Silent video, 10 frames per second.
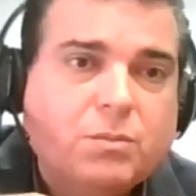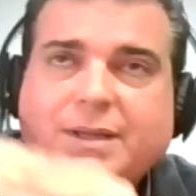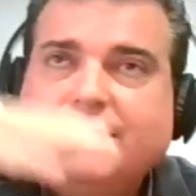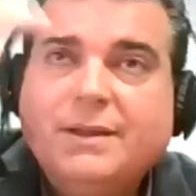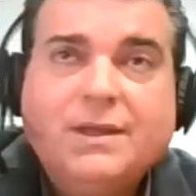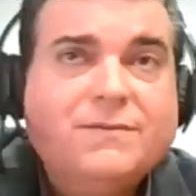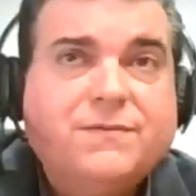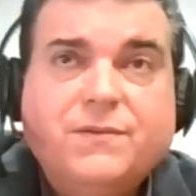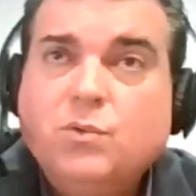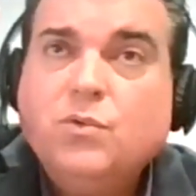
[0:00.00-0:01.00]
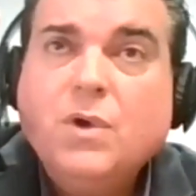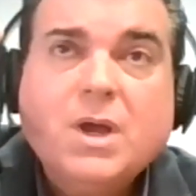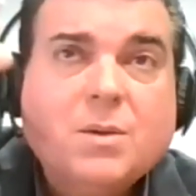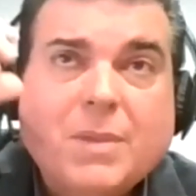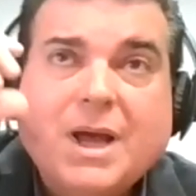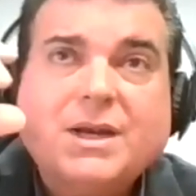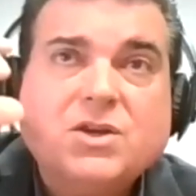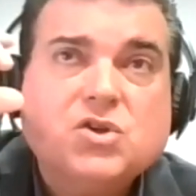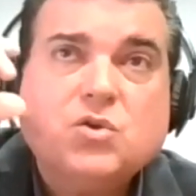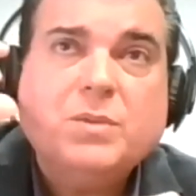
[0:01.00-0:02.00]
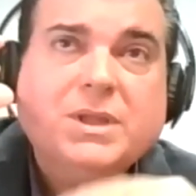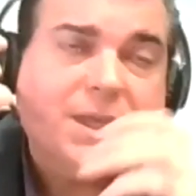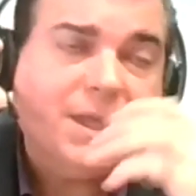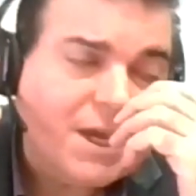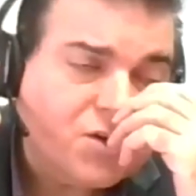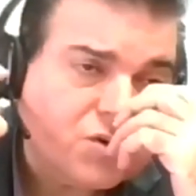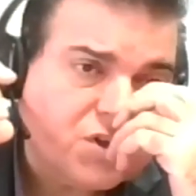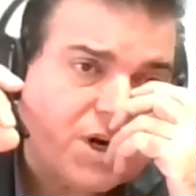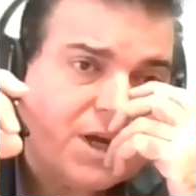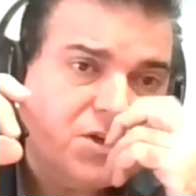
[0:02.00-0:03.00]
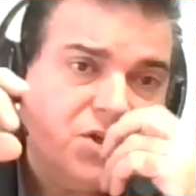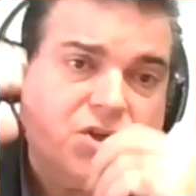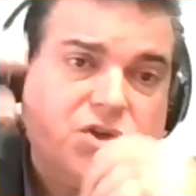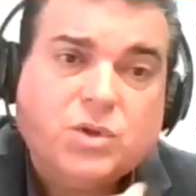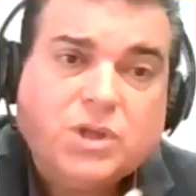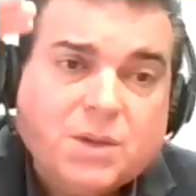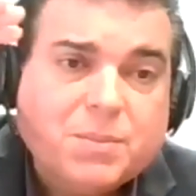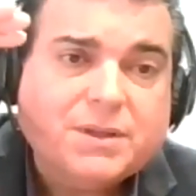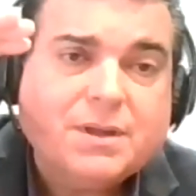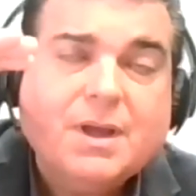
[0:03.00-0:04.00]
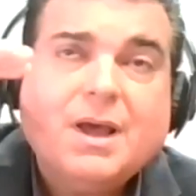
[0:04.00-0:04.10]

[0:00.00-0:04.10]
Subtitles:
but if you manage through mitigation strategies to keep it